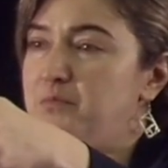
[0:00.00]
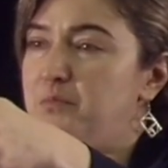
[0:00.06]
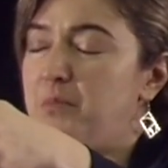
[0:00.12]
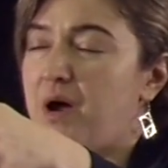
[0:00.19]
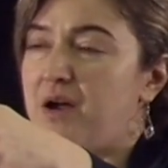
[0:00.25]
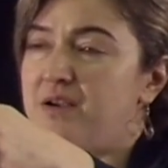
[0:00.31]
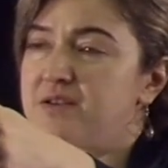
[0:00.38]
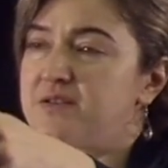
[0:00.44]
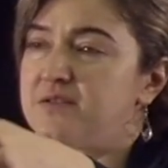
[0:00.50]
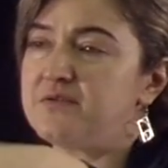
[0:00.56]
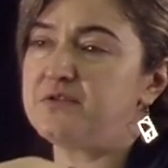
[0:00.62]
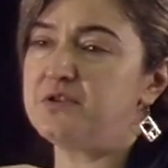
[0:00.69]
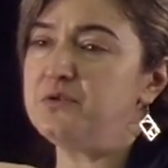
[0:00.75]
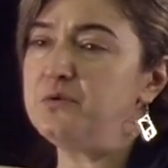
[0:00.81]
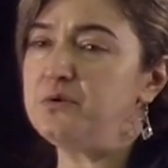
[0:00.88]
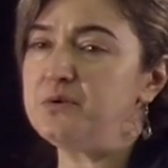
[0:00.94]
box of
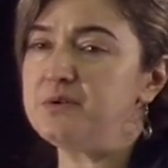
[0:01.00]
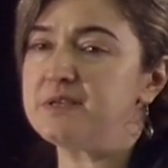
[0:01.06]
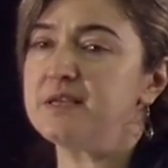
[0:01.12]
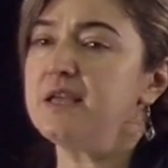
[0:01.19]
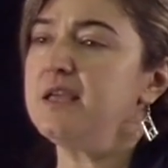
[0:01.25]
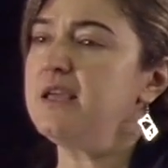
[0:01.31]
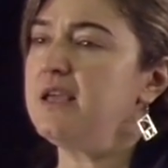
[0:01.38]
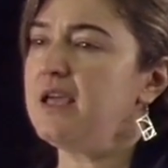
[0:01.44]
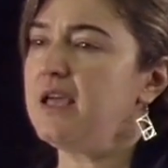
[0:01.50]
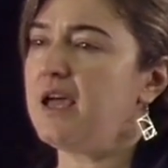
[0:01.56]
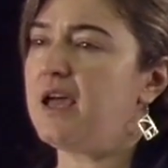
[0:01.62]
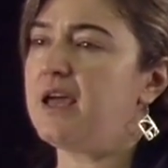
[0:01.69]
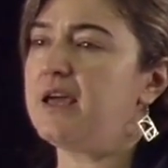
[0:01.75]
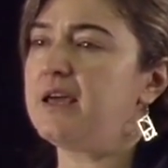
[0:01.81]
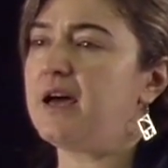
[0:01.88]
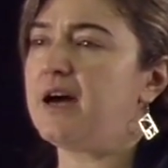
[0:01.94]
tools,
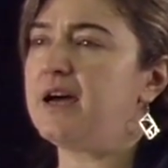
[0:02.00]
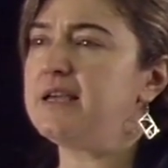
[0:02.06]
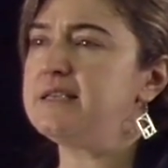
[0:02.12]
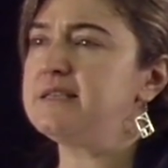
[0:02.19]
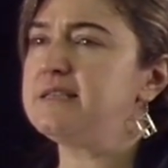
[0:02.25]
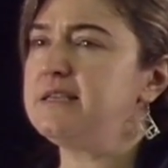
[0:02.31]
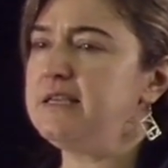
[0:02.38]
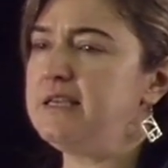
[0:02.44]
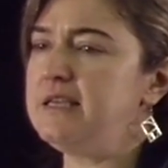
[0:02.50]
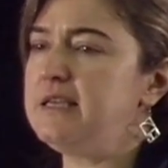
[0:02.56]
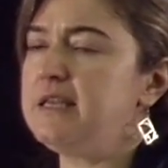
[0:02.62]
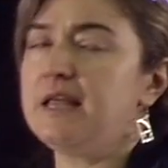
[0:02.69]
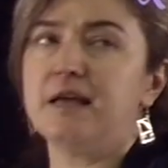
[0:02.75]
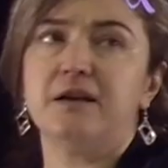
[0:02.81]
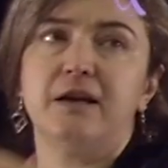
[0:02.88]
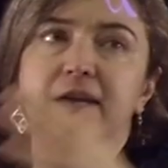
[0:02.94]
I see
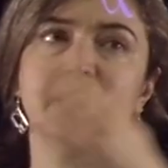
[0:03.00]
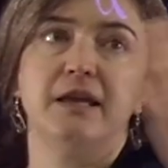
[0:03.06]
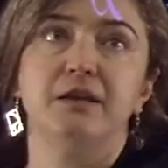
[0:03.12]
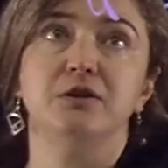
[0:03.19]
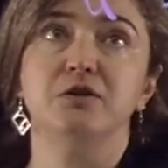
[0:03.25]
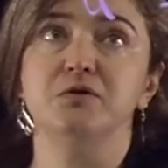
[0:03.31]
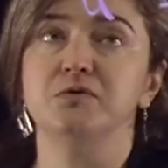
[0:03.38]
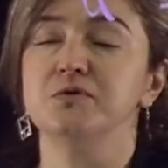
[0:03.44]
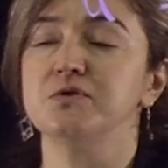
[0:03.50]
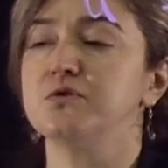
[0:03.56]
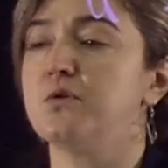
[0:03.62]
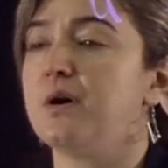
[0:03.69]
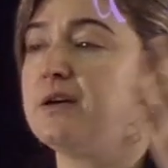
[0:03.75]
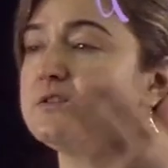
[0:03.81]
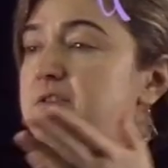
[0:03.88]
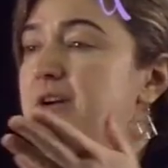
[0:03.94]
that I can use
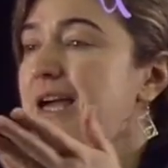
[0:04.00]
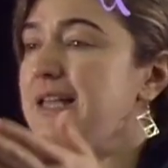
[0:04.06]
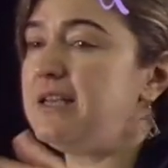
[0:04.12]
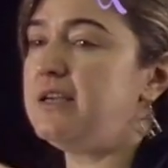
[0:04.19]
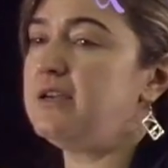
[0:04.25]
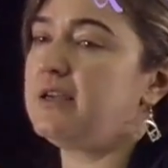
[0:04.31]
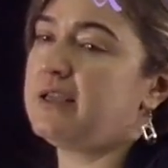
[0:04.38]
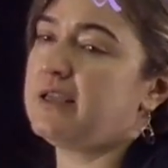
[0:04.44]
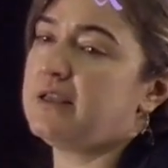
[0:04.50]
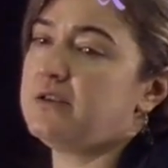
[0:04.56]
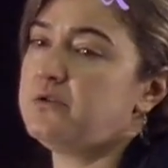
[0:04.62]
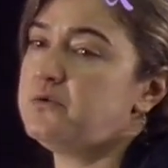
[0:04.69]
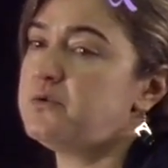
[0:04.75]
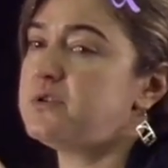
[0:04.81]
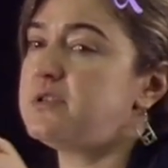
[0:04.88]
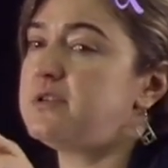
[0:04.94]
quadratic, I can
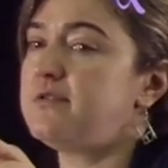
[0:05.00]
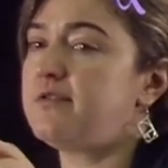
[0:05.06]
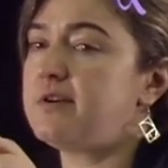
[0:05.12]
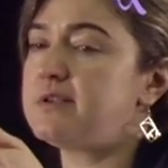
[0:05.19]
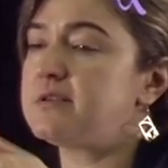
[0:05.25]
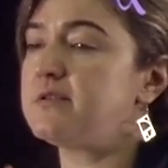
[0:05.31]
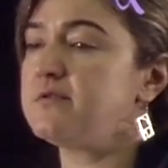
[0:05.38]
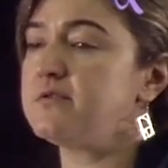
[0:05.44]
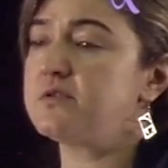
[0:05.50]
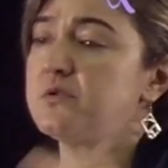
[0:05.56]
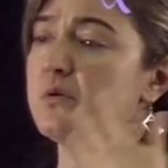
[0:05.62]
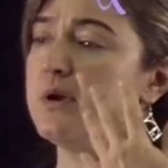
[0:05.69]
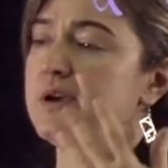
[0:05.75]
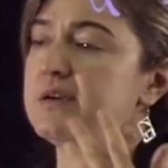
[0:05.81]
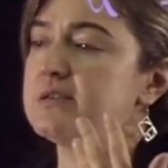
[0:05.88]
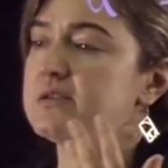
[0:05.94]
use difference of
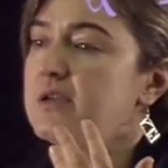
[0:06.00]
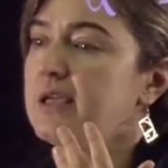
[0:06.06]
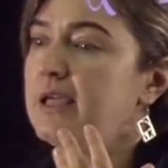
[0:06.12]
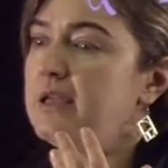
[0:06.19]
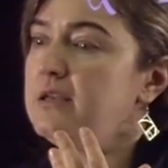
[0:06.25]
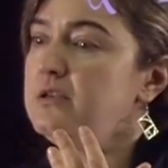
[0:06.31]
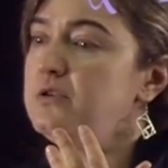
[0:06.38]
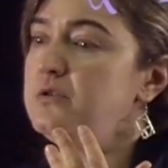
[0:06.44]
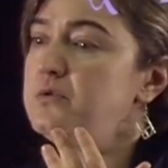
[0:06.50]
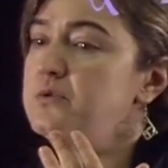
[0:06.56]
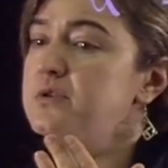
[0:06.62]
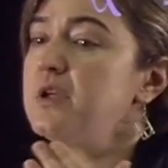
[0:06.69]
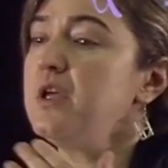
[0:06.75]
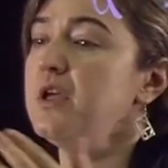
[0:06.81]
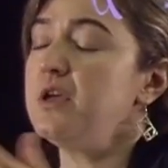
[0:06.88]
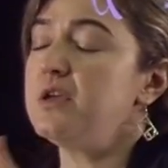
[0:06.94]
squares, I can use
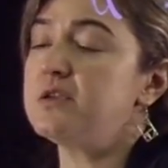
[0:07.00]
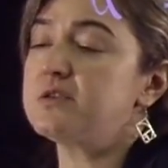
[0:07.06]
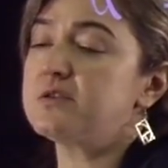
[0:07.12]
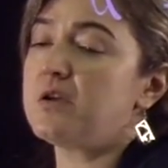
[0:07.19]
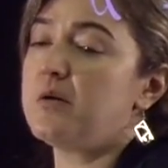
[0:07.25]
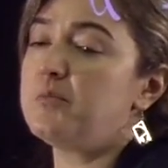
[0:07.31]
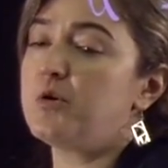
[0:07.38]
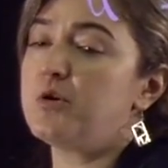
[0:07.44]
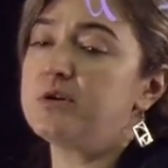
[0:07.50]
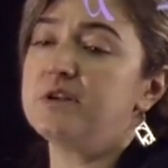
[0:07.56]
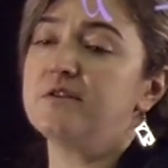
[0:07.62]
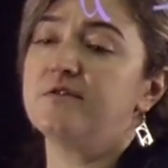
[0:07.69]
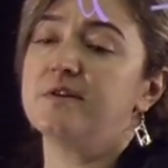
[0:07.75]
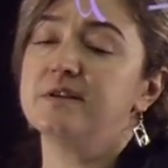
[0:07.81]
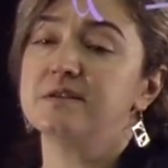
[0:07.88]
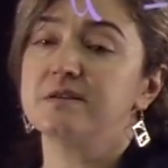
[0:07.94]
sum or
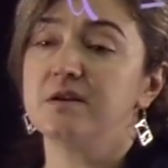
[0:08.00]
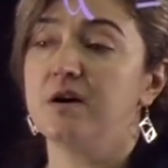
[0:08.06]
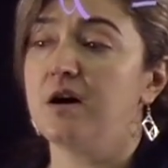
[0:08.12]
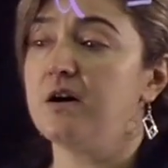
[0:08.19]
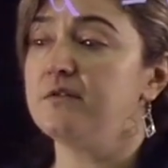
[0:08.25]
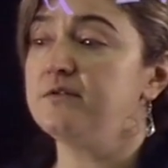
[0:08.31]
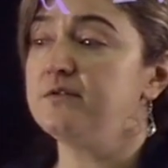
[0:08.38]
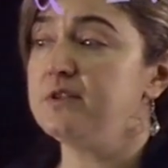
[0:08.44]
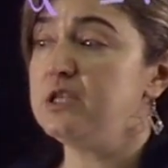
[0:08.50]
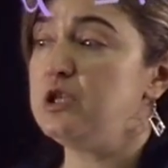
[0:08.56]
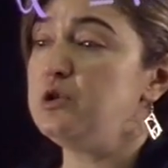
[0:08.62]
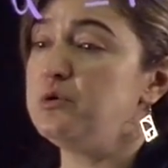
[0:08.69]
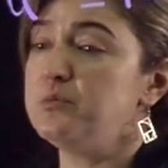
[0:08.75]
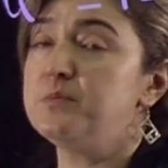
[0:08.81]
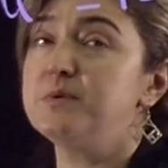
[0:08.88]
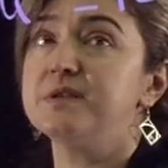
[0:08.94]
difference of
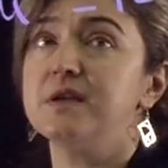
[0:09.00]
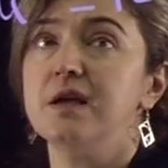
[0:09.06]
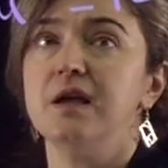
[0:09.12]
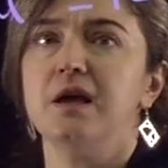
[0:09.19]
cubes.